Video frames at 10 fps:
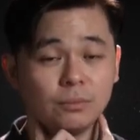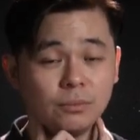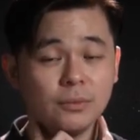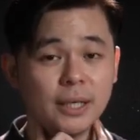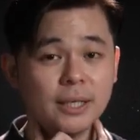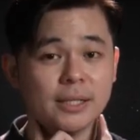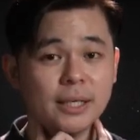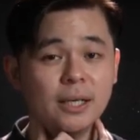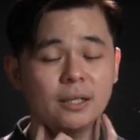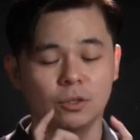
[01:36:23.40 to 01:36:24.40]
Understand
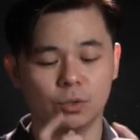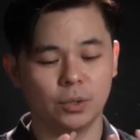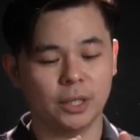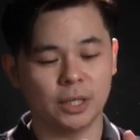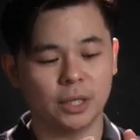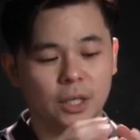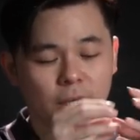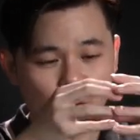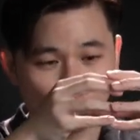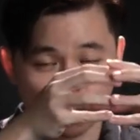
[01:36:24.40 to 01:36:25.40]
that? So the
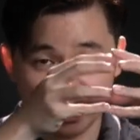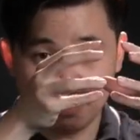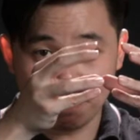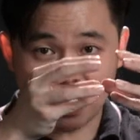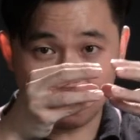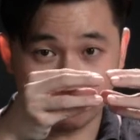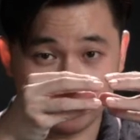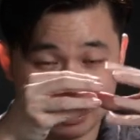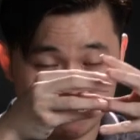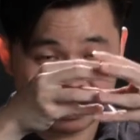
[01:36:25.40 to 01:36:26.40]
swollen part of the
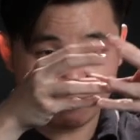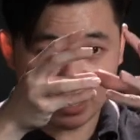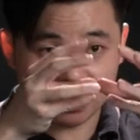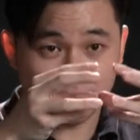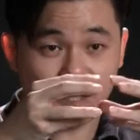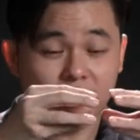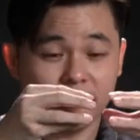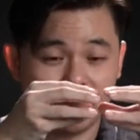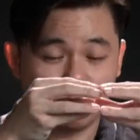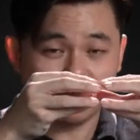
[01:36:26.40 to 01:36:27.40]
lymphatic vessel,
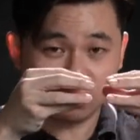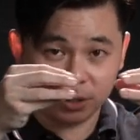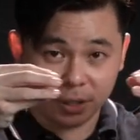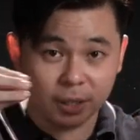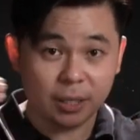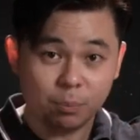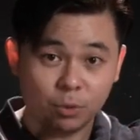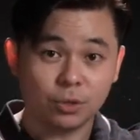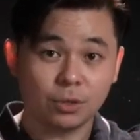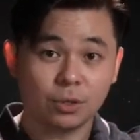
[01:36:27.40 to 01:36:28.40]
that one is called the lymph node.
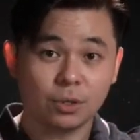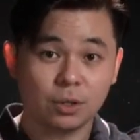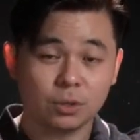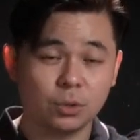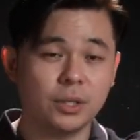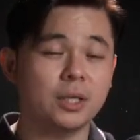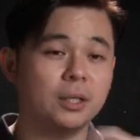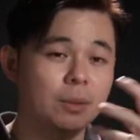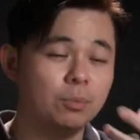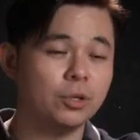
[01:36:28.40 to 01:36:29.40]
So the
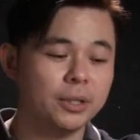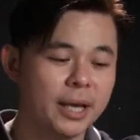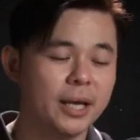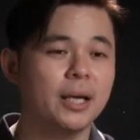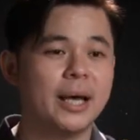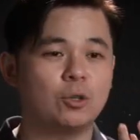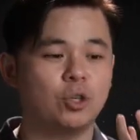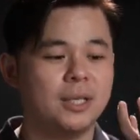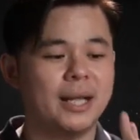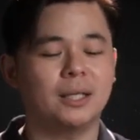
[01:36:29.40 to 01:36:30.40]
lymph node there actually
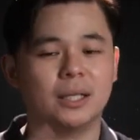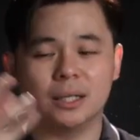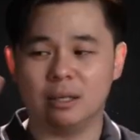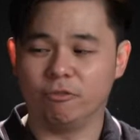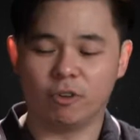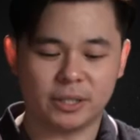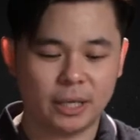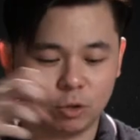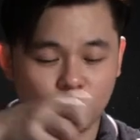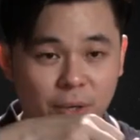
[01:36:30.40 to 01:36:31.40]
let the lymphocyte
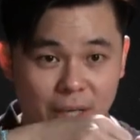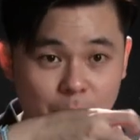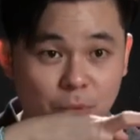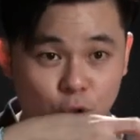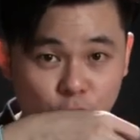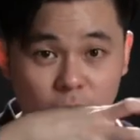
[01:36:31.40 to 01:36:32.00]
to become matured.